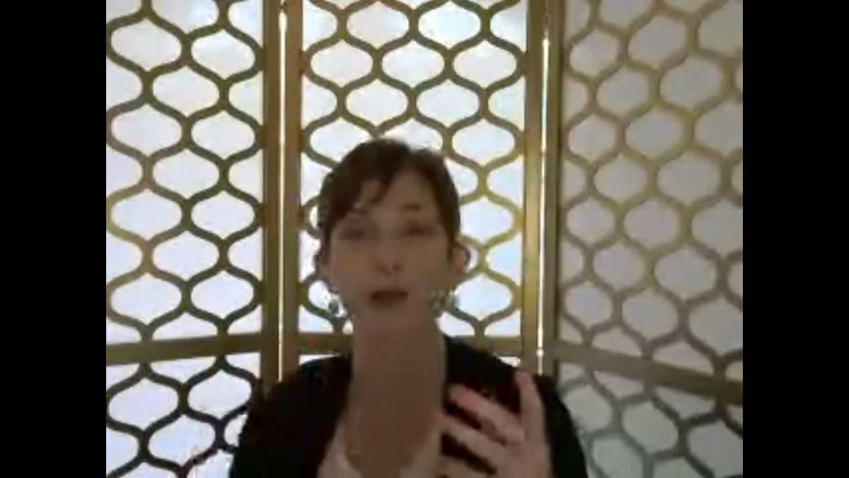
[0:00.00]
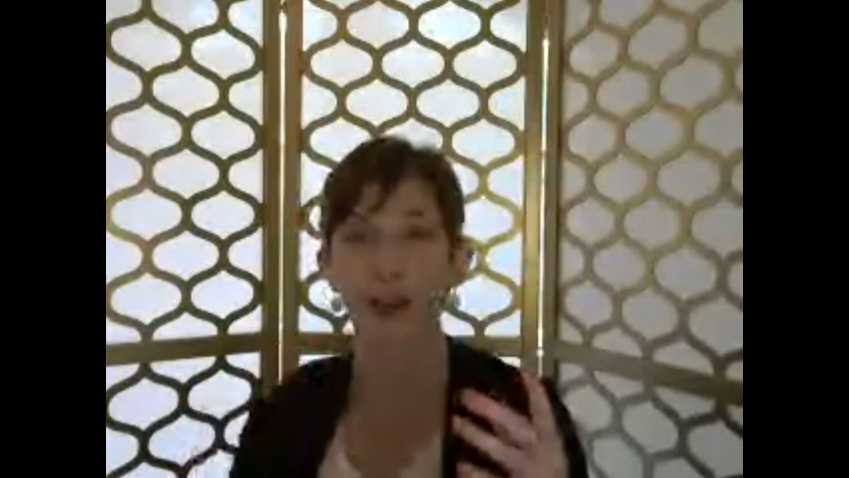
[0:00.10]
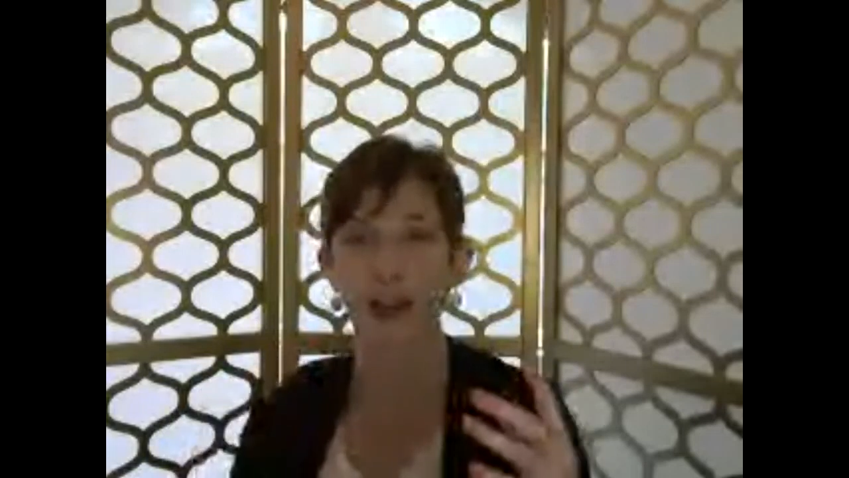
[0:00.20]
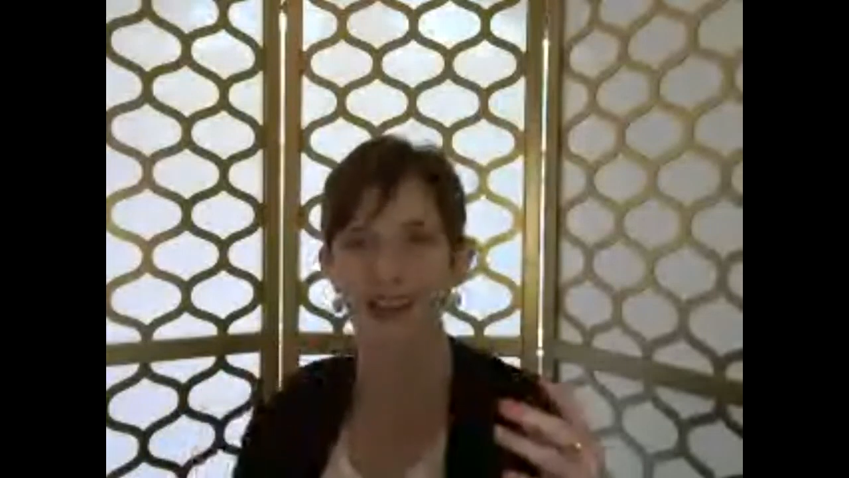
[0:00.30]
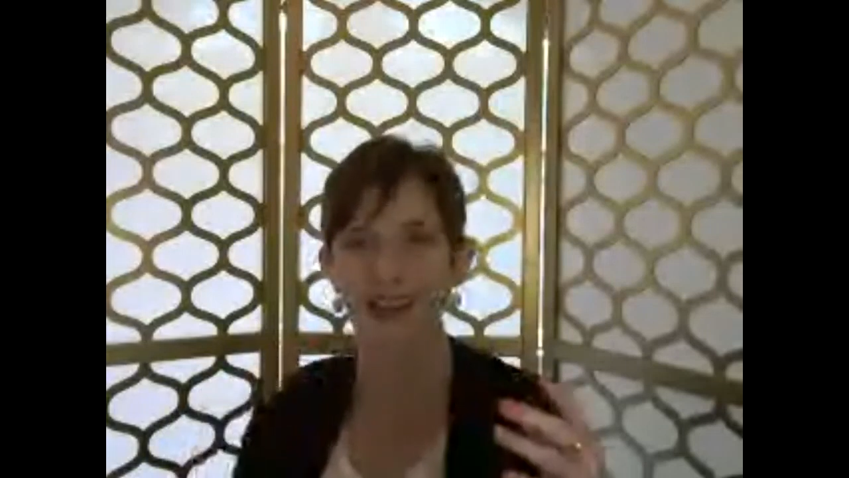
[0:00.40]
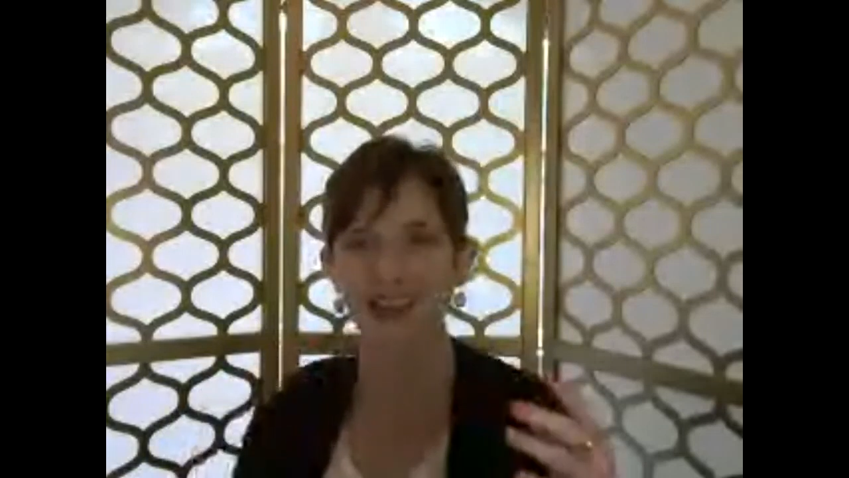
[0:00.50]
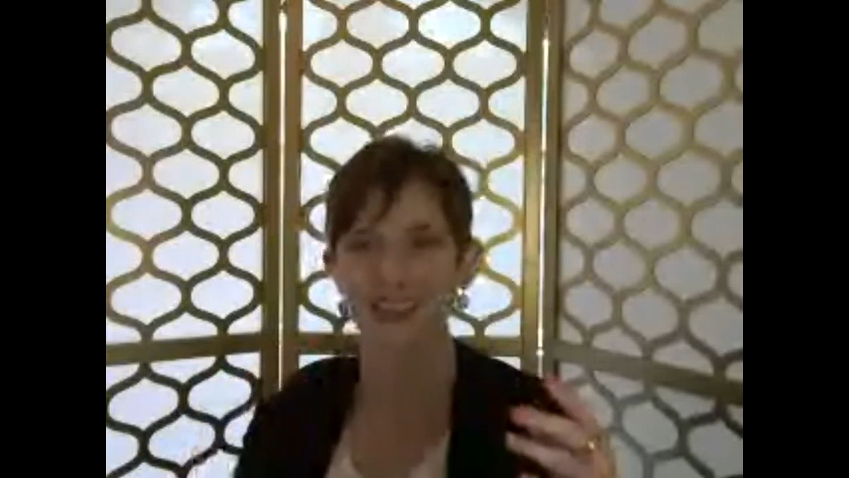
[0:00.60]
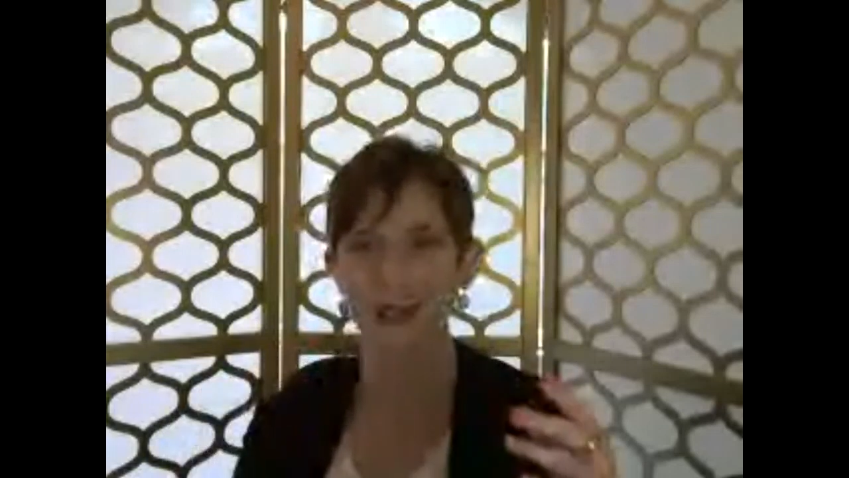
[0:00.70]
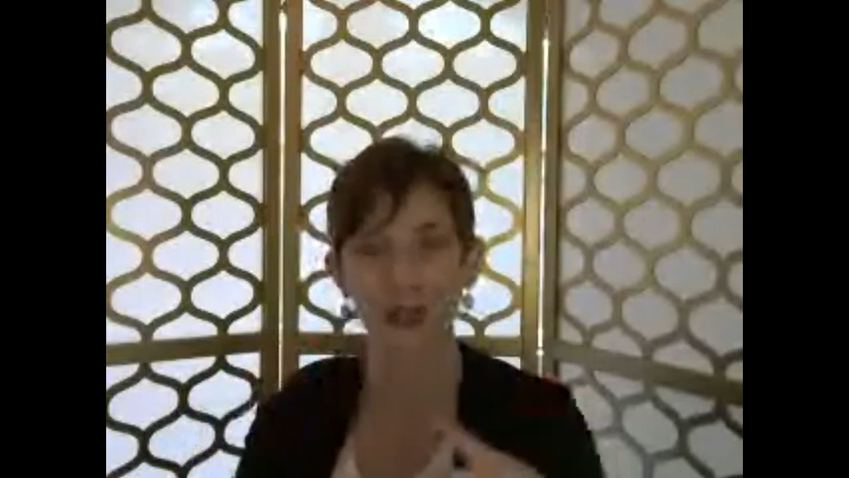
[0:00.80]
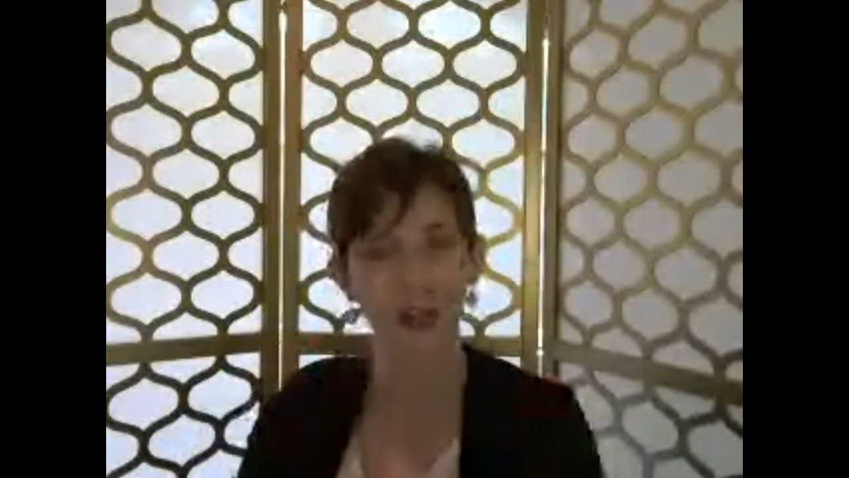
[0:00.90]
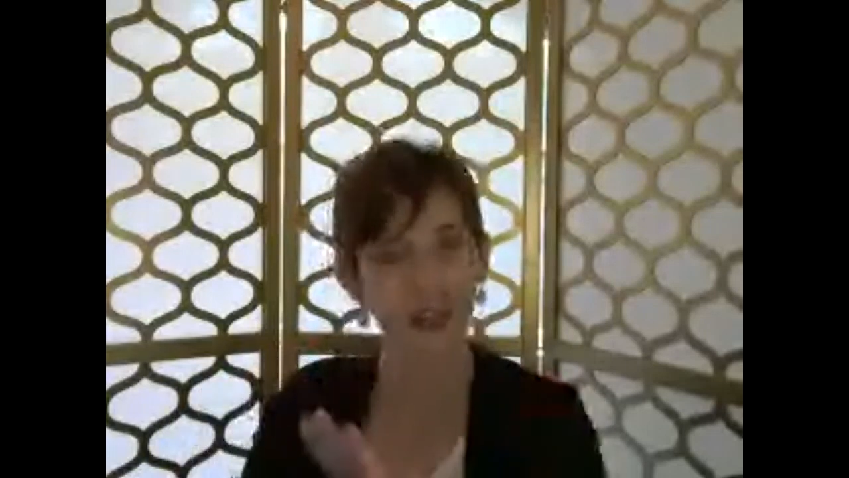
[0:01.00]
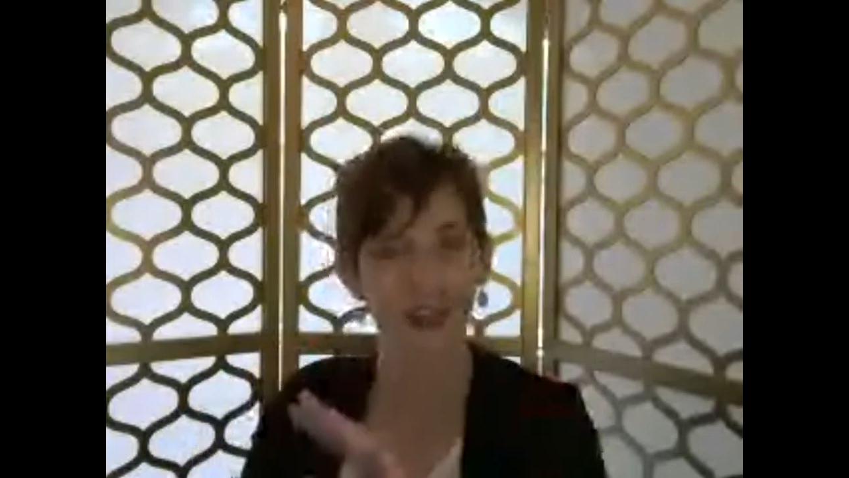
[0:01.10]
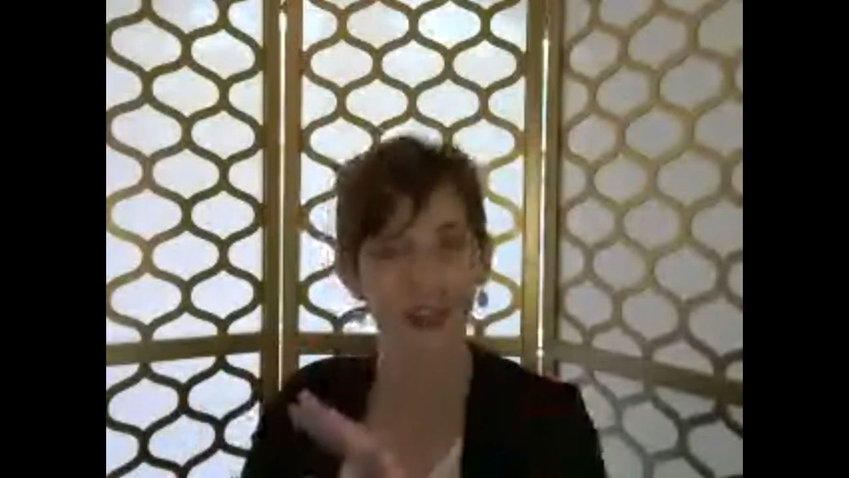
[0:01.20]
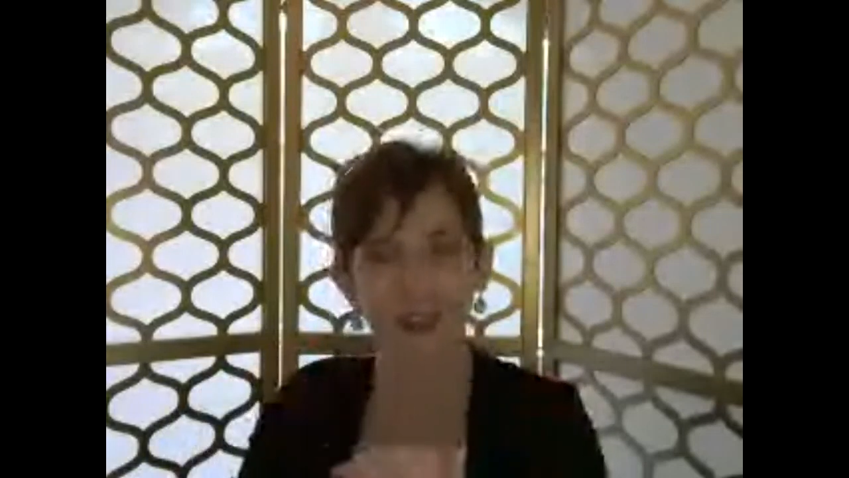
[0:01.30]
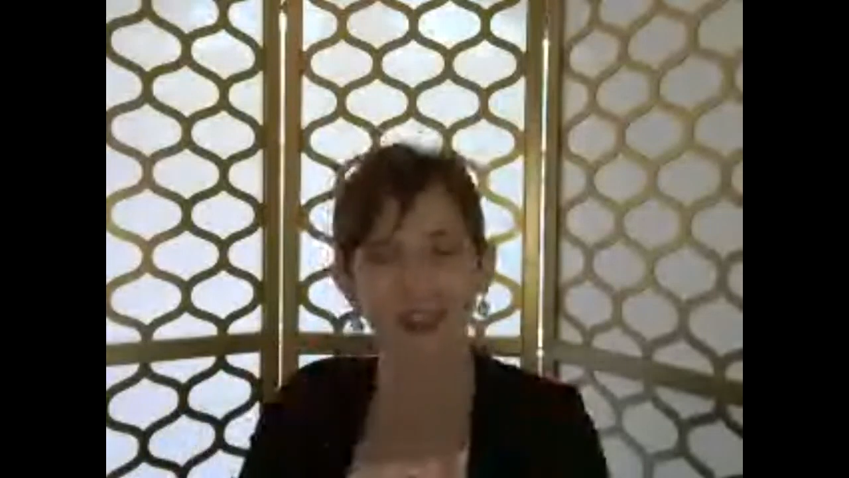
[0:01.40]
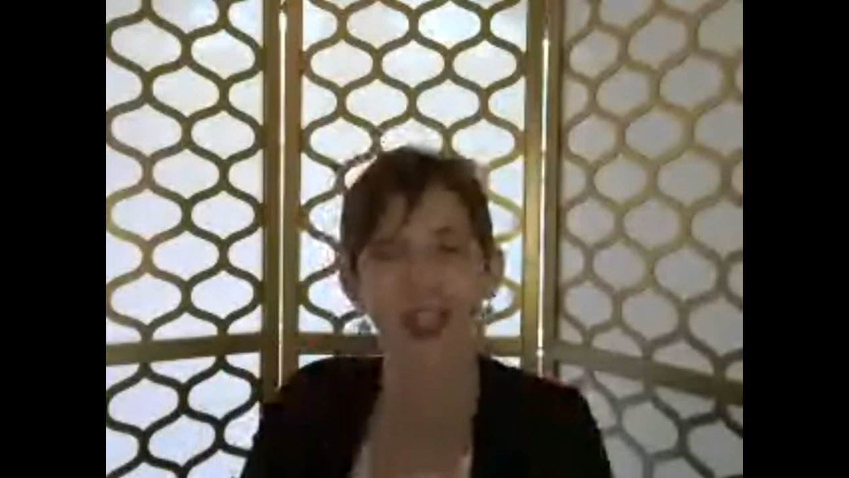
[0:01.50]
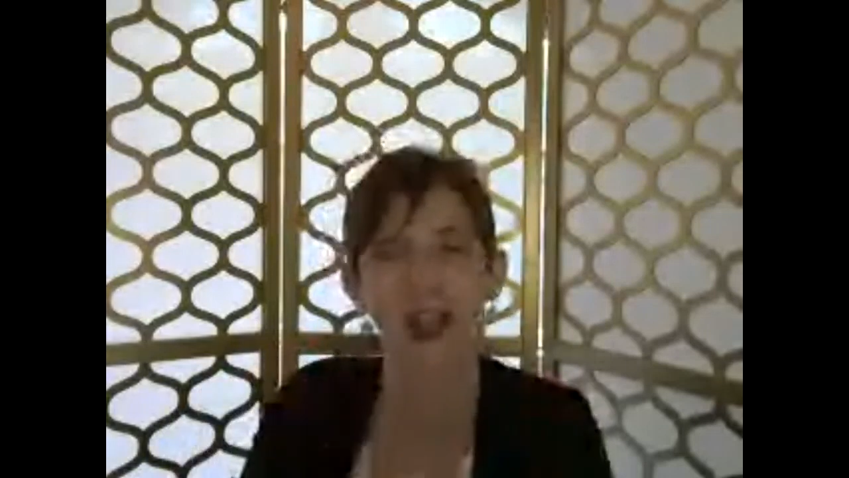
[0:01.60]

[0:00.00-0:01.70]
creating something, you're gonna love it.